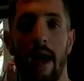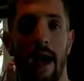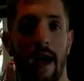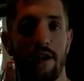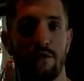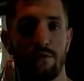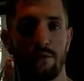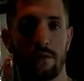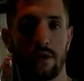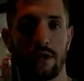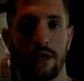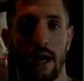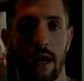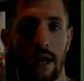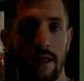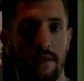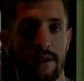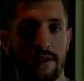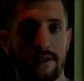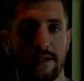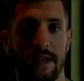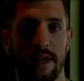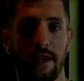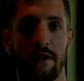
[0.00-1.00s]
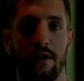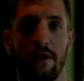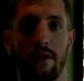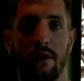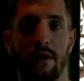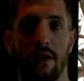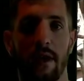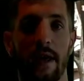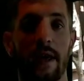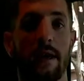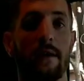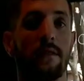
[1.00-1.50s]
as we're kind of this
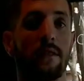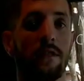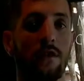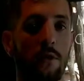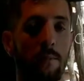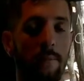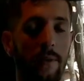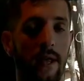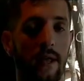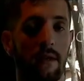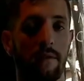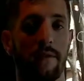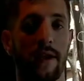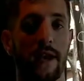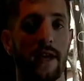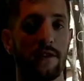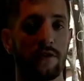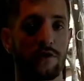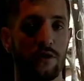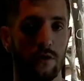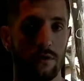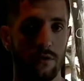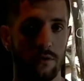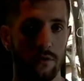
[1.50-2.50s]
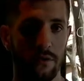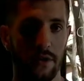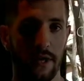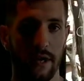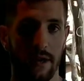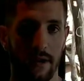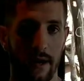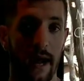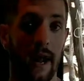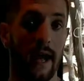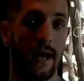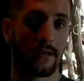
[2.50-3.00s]
little bit of interlude
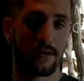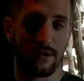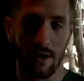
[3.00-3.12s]
here, as